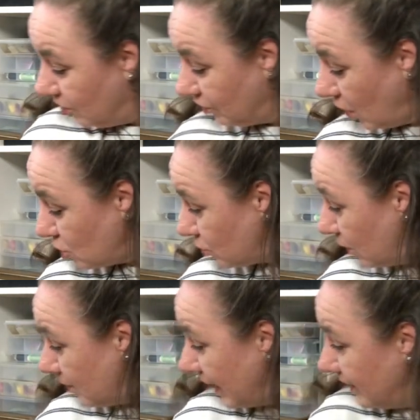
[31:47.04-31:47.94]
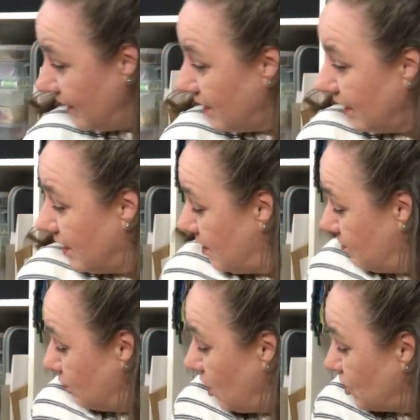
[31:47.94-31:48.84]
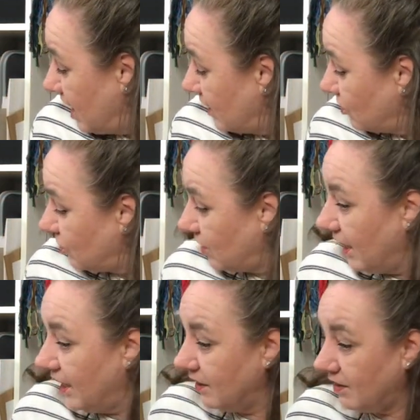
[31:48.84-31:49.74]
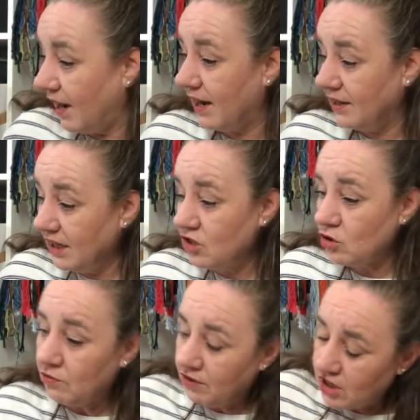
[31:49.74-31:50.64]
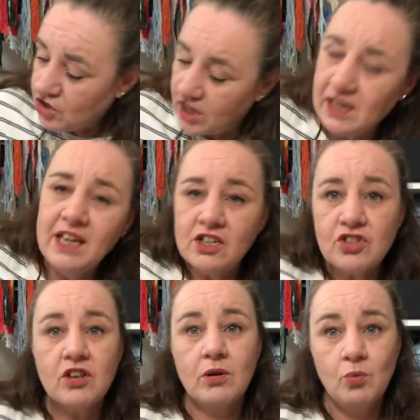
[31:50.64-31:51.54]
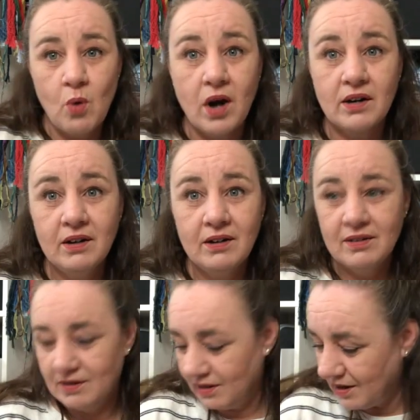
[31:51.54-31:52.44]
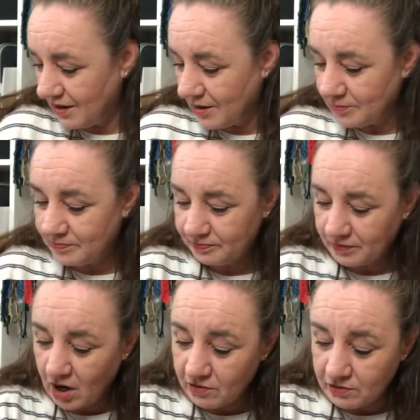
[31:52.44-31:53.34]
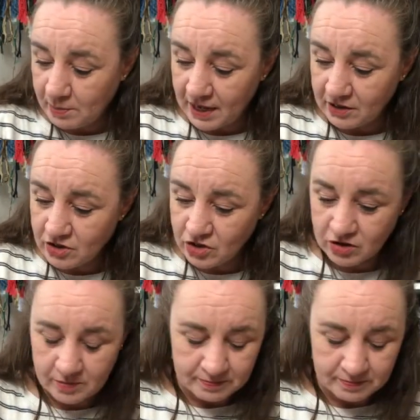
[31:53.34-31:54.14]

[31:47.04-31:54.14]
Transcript: those were my knitting projects, and I need to finish at least one of the patterns